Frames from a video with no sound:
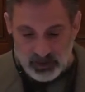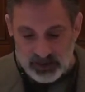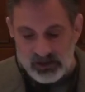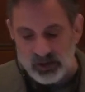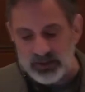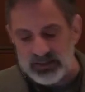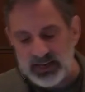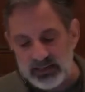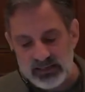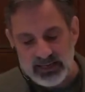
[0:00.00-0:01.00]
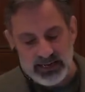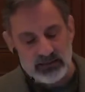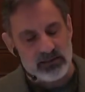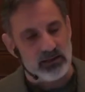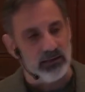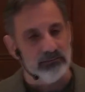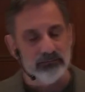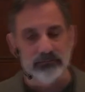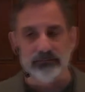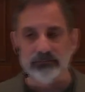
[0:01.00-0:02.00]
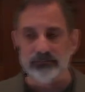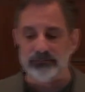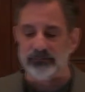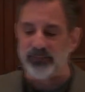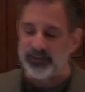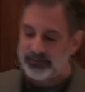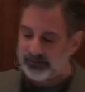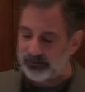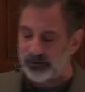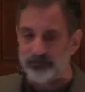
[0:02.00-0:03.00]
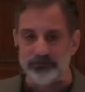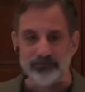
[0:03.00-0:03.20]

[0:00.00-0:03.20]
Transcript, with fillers: And so the tenants take the son, they kill him,